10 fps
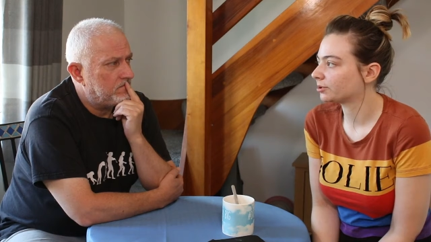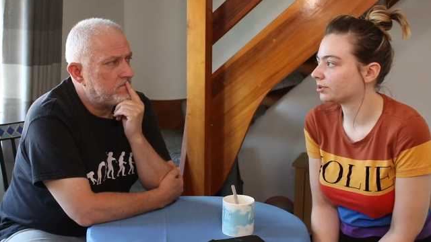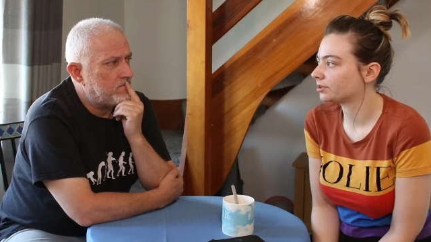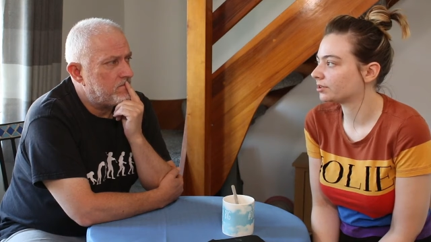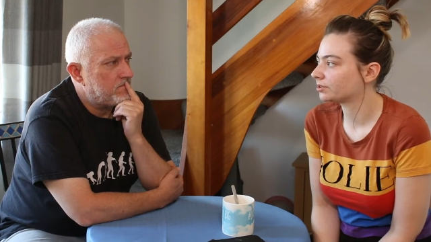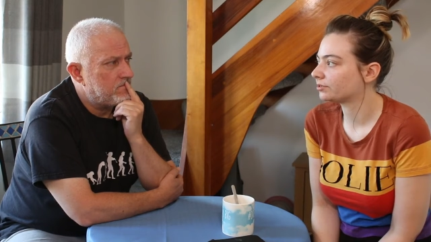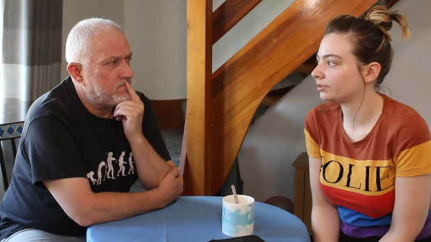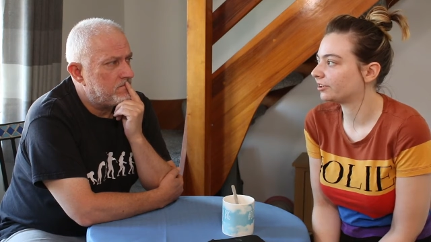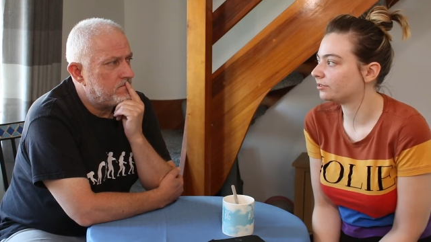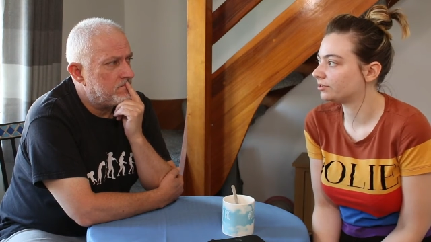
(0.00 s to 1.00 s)
Speaker 1: because there's
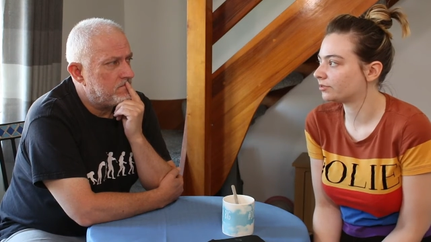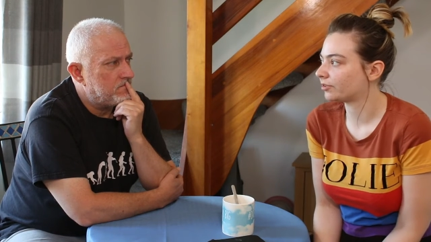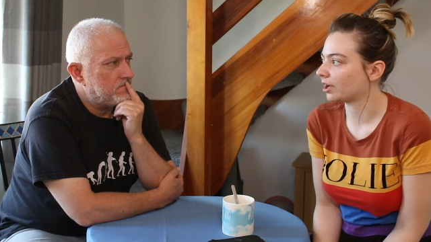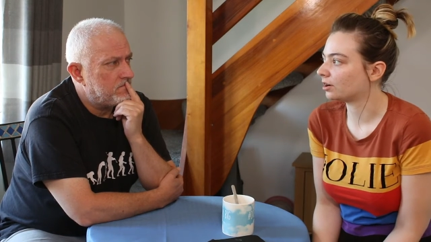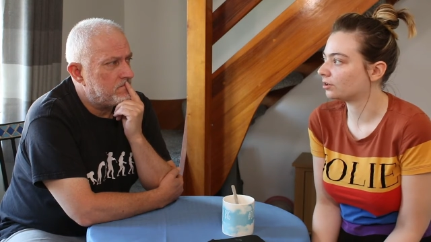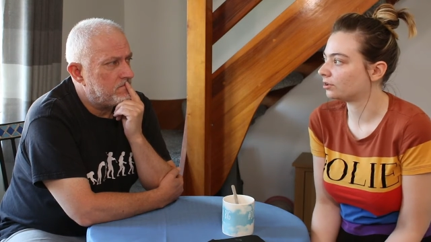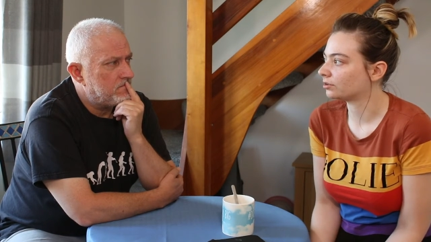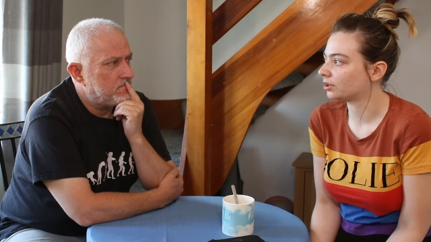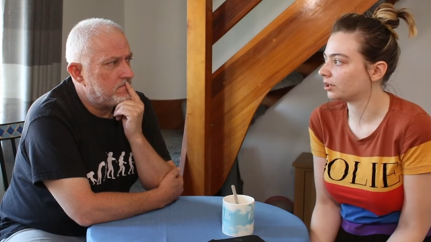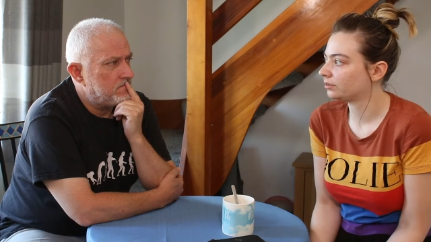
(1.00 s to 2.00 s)
not loads of that
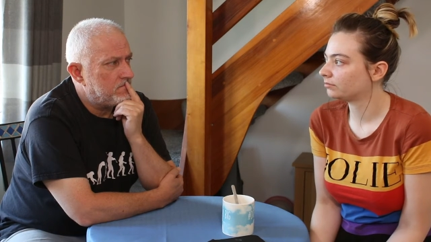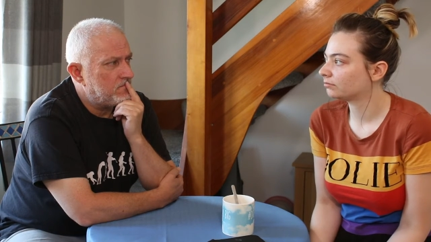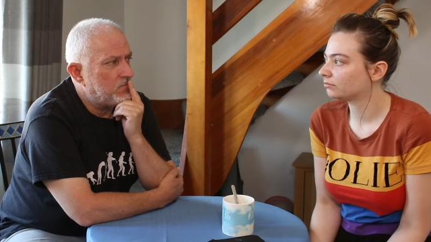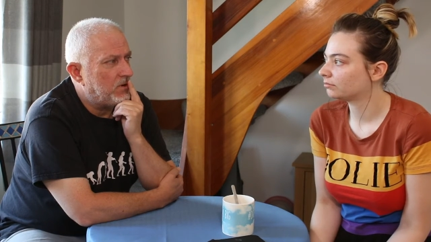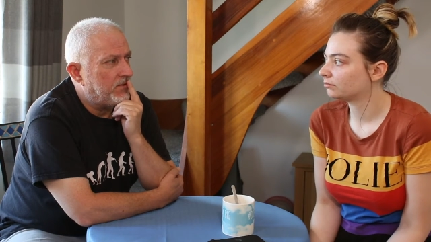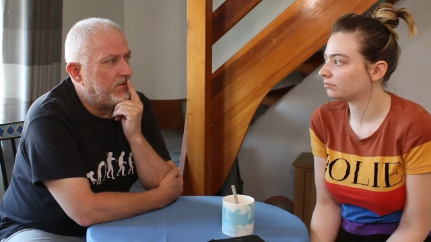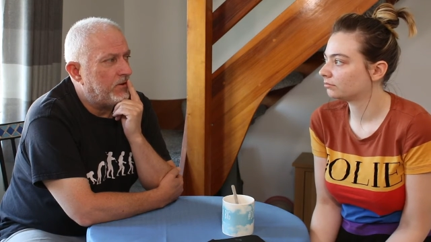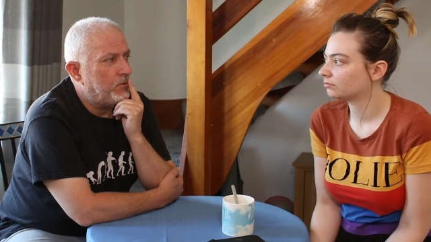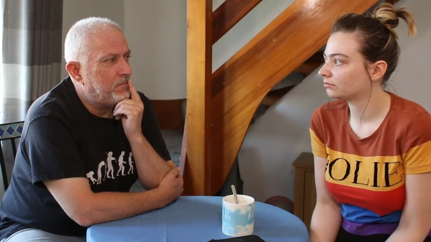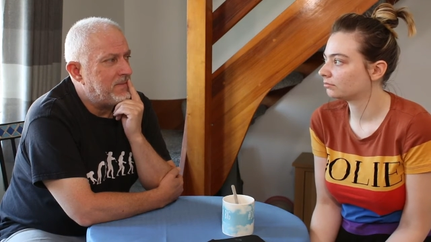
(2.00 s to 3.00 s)
online
Speaker 2: what for
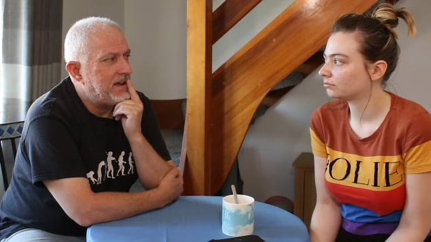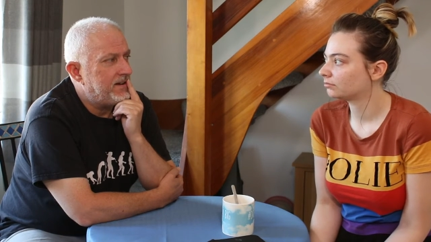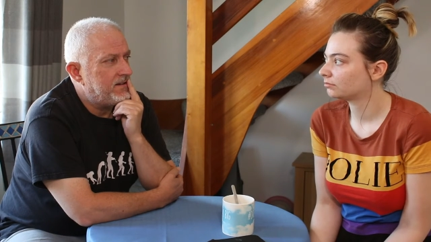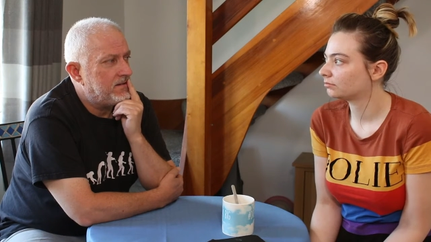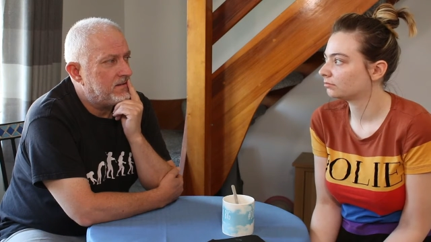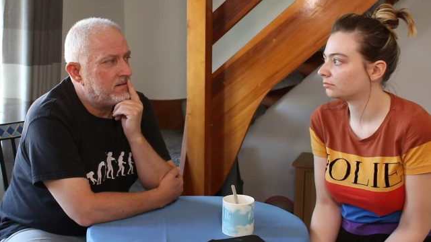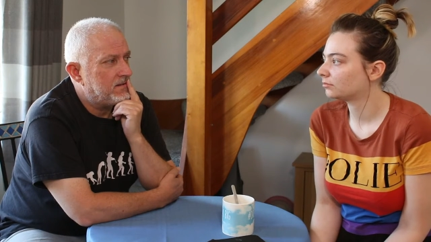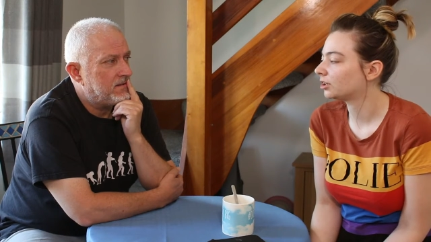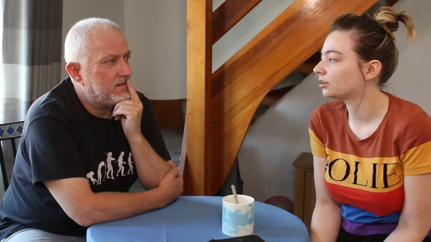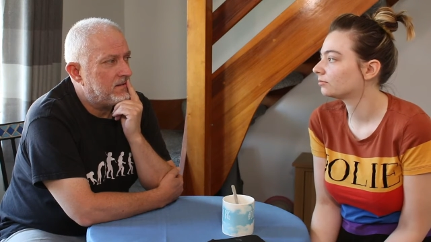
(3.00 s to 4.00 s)
old men
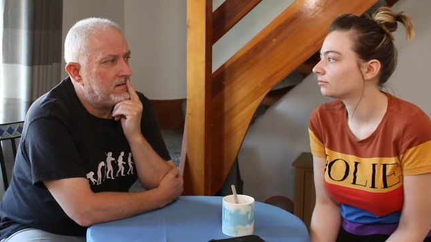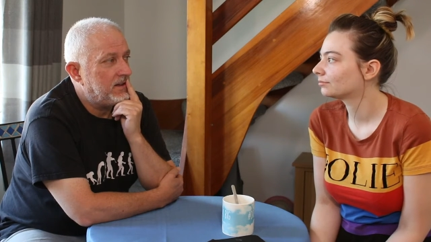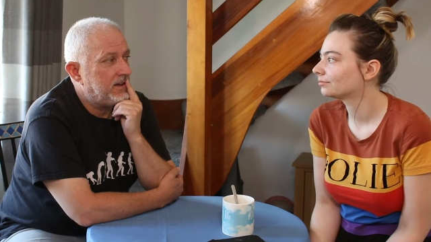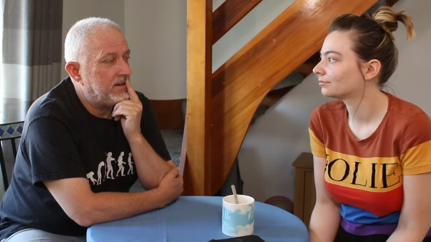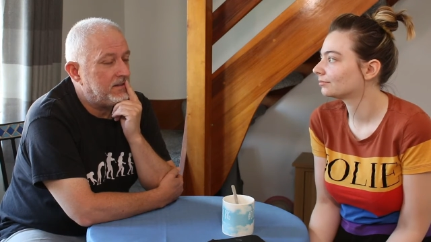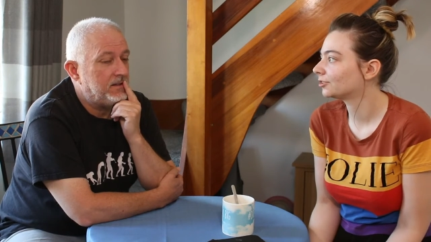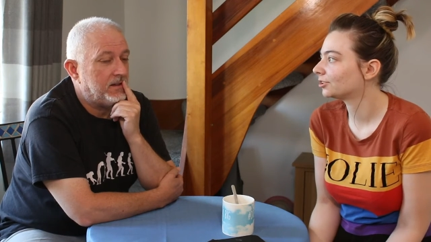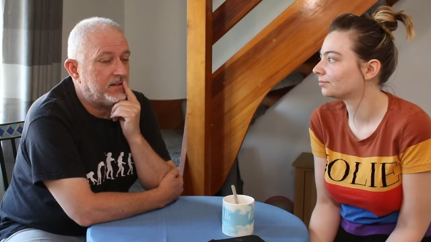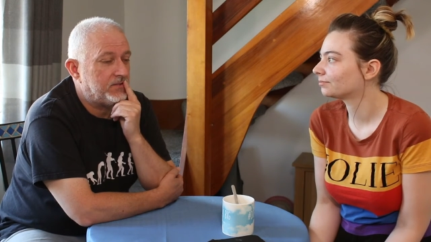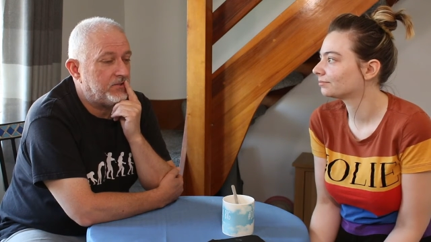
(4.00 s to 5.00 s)
yeah. yeah. yeah.
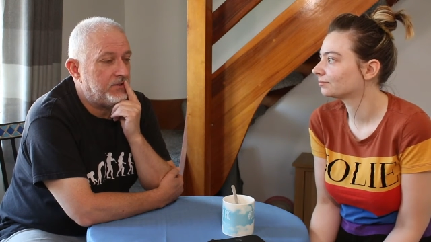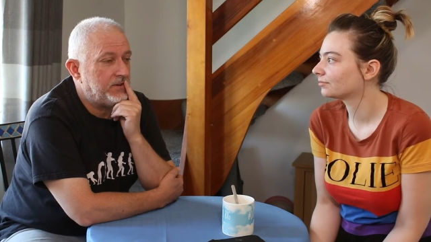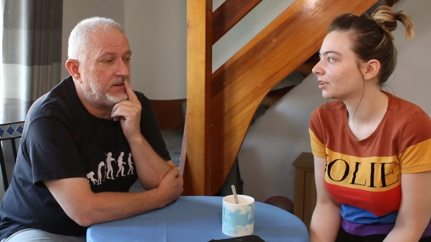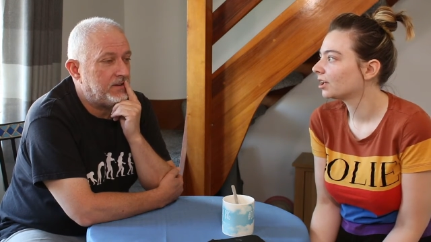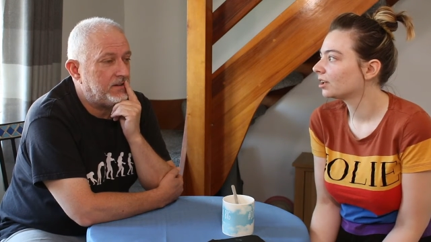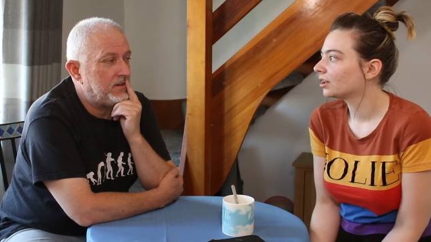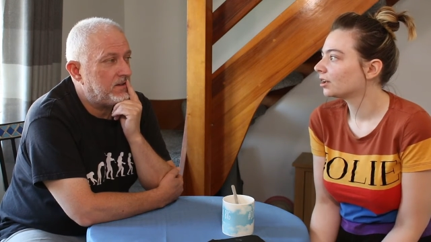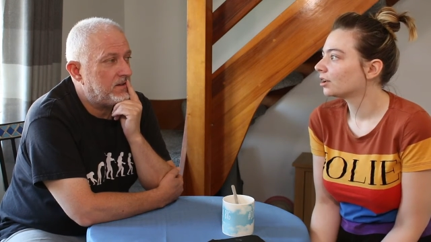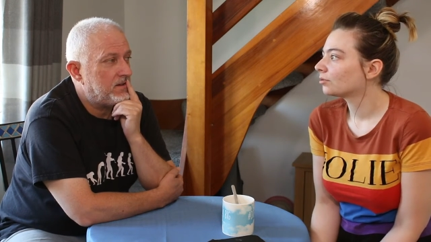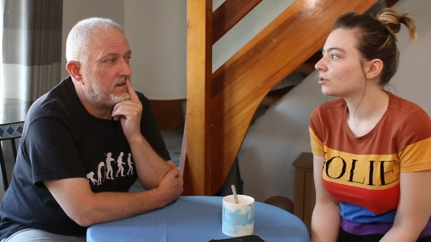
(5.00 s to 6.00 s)
No, that's true, isn't it?
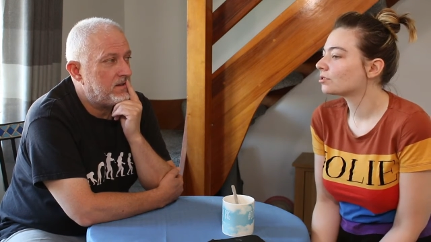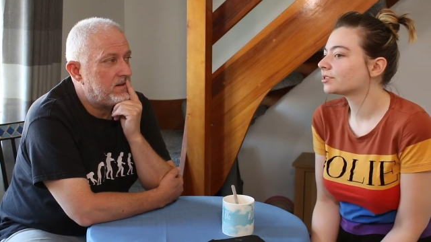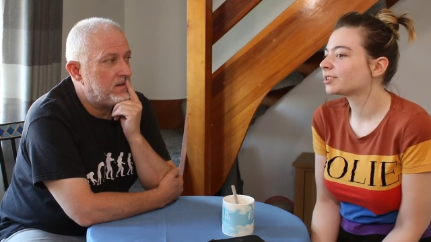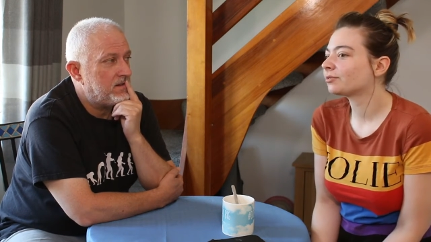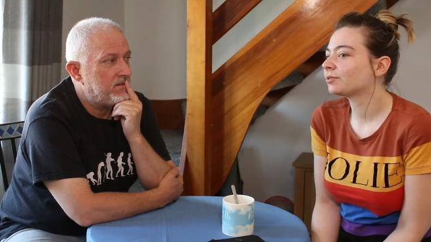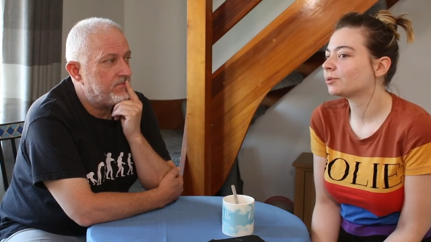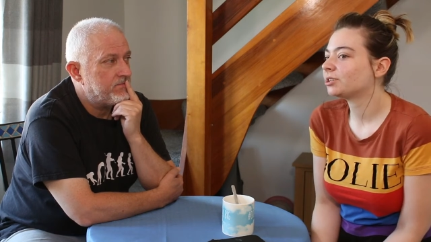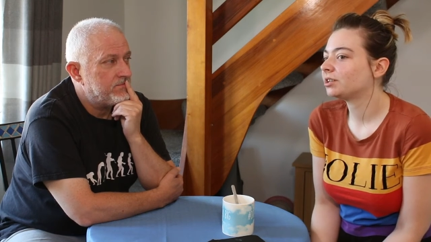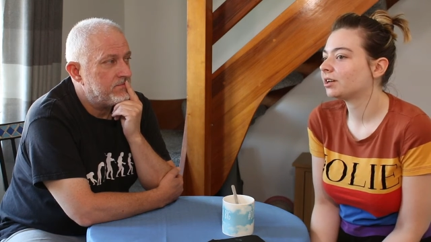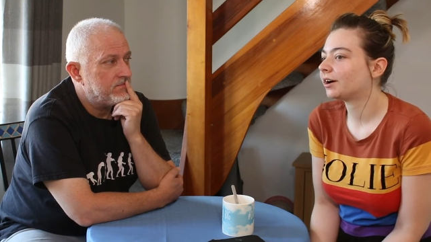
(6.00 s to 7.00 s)
Yeah.
Speaker 1: Well, because
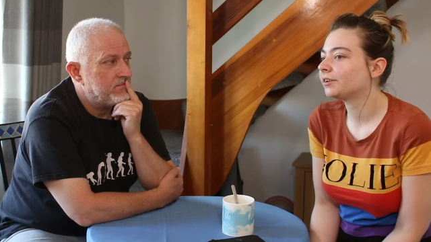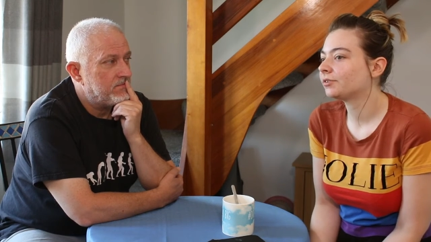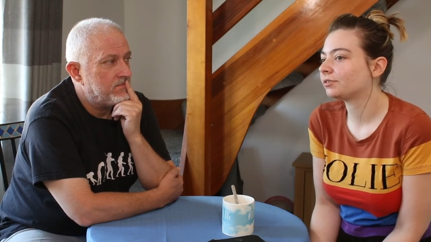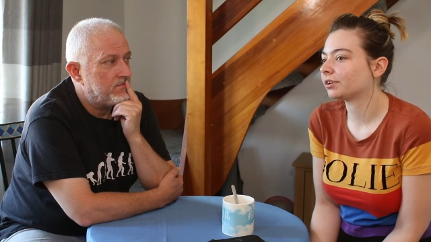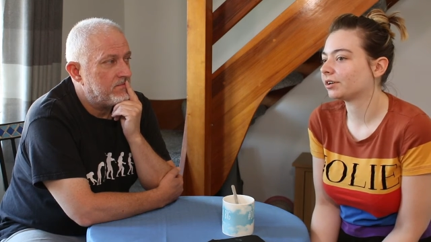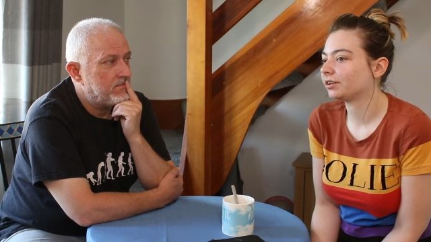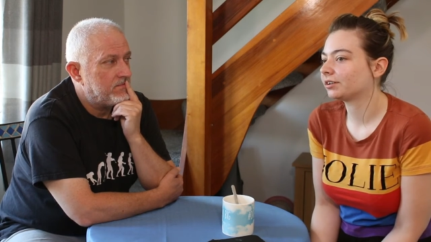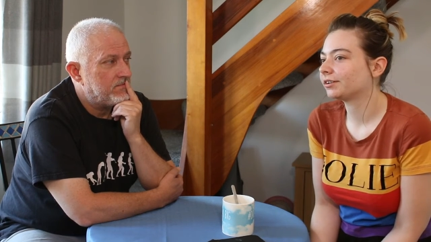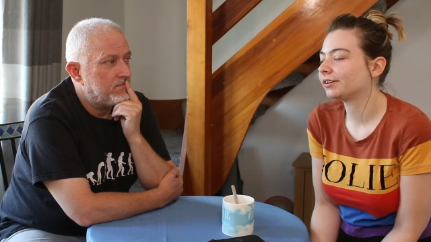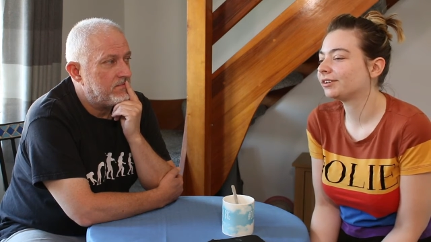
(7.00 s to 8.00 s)
everybody, I feel
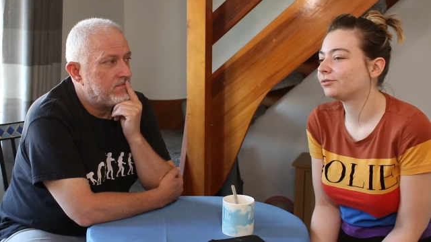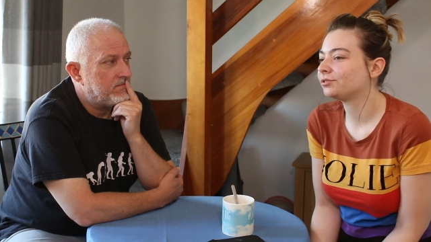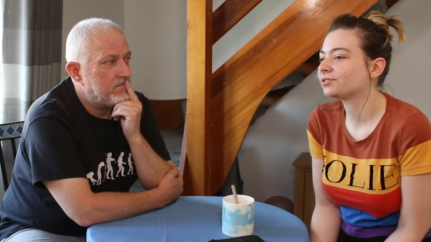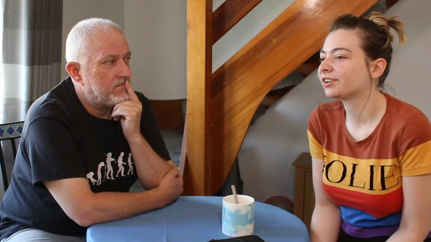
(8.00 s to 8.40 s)
like, and if you